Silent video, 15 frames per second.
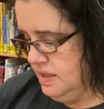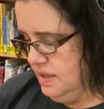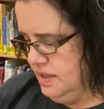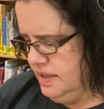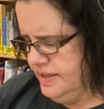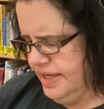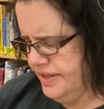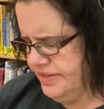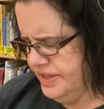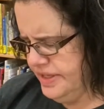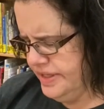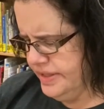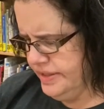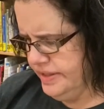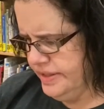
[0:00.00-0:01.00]

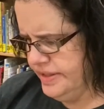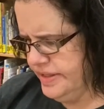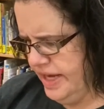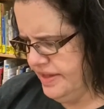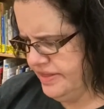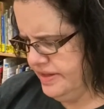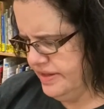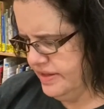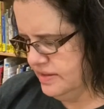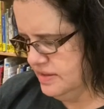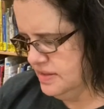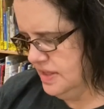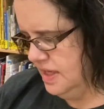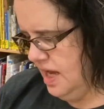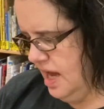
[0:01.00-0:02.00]
Nothing, nothing,
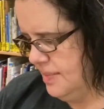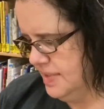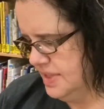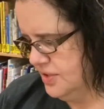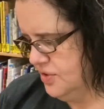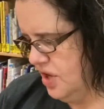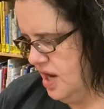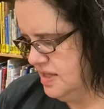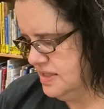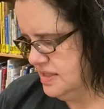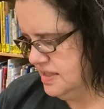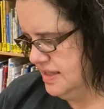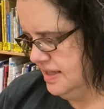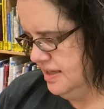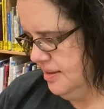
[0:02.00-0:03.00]
said Homily
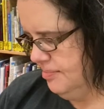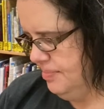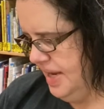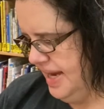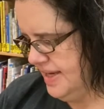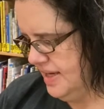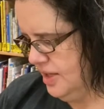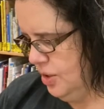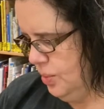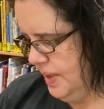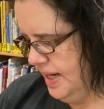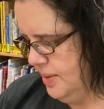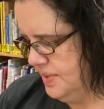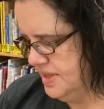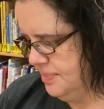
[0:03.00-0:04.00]
crossly, banging
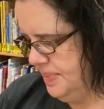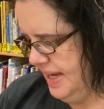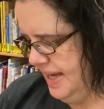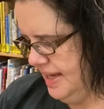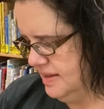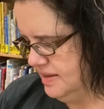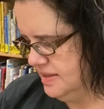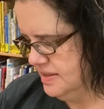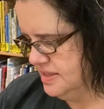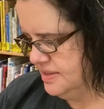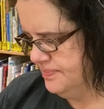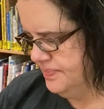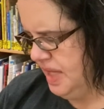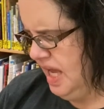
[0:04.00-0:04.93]
away with the pan lids.